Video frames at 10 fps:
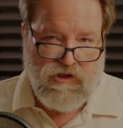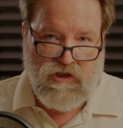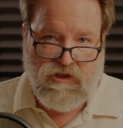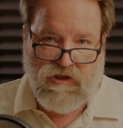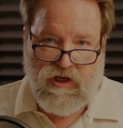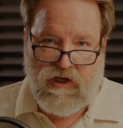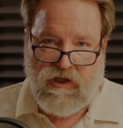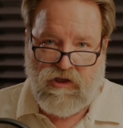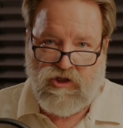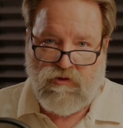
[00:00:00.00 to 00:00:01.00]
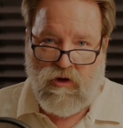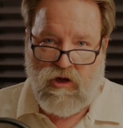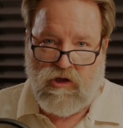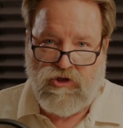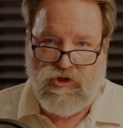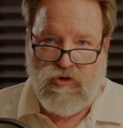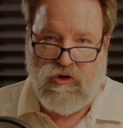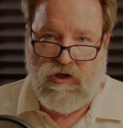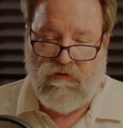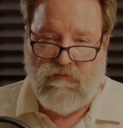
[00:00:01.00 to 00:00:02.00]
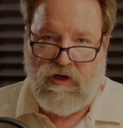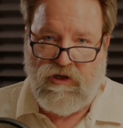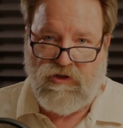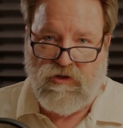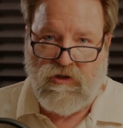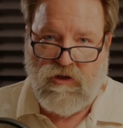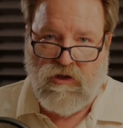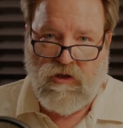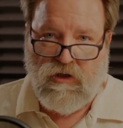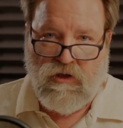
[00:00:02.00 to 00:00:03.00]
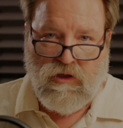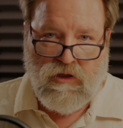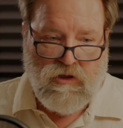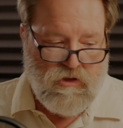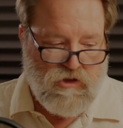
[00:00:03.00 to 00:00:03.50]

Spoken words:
is taking the smallest unit of measure, the